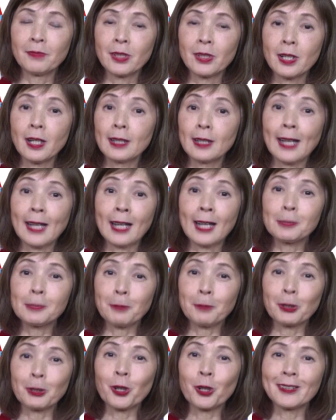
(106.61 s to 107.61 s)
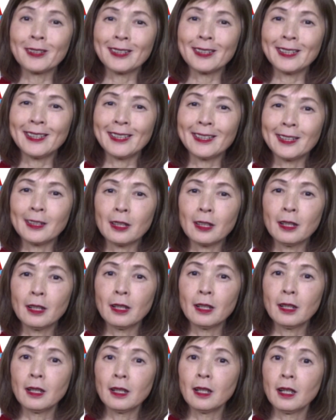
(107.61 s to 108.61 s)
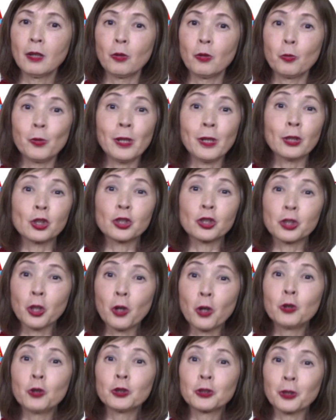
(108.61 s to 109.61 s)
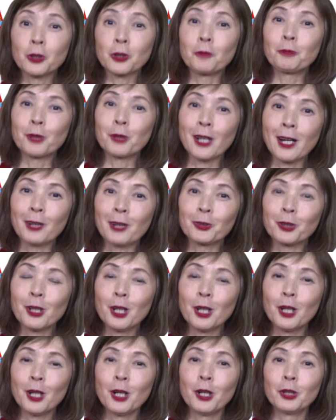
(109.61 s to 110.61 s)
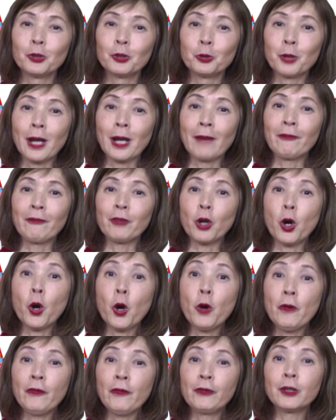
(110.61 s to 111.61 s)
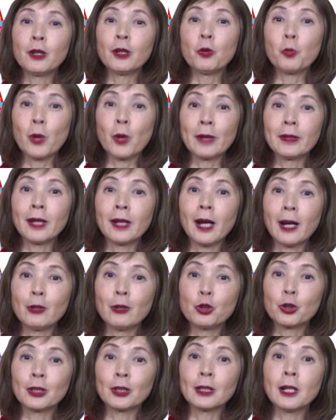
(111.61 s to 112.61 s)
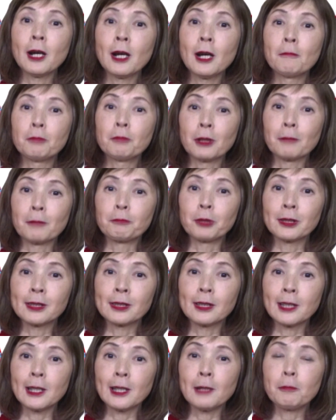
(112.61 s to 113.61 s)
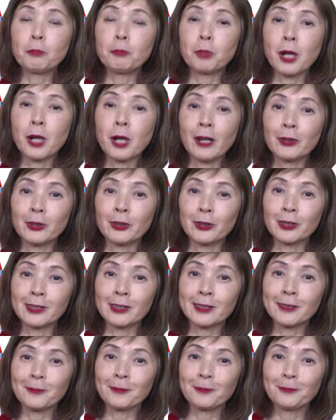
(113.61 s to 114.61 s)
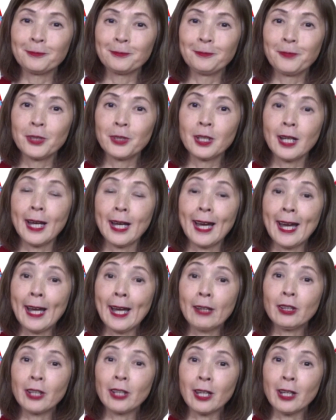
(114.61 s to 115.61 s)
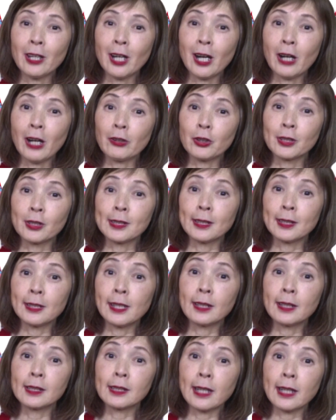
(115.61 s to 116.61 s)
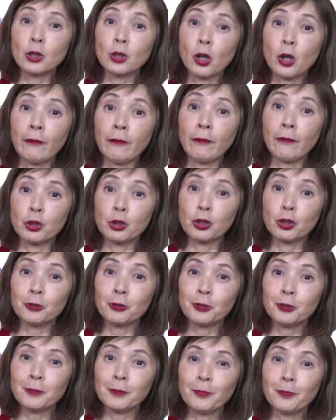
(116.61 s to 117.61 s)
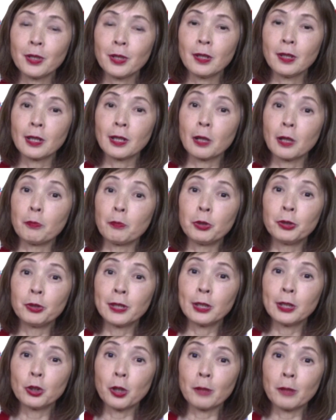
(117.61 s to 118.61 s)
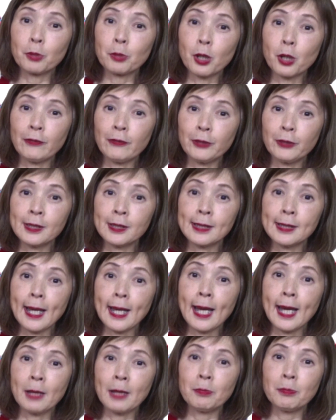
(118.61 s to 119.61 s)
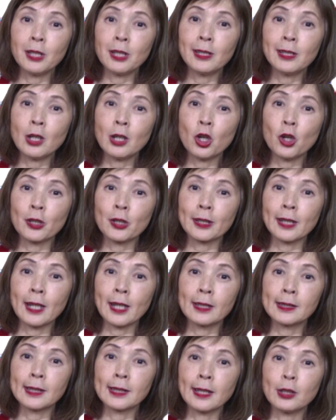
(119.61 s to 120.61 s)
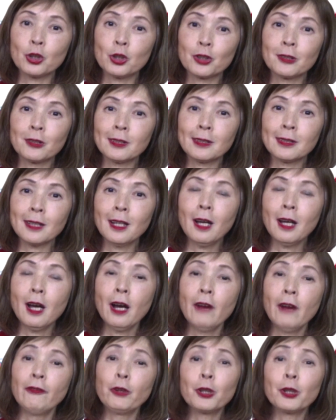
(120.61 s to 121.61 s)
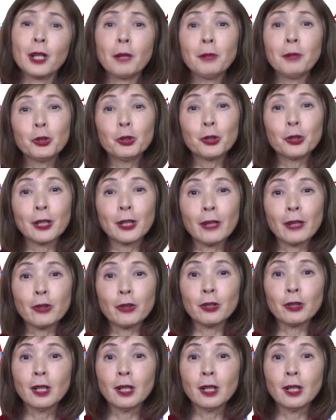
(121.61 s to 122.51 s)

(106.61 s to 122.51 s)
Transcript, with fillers: Last but not least, we are so, so proud to have over 100 publicity partners. And they are the city and state officials, community nonprofits, and media organizations for coming together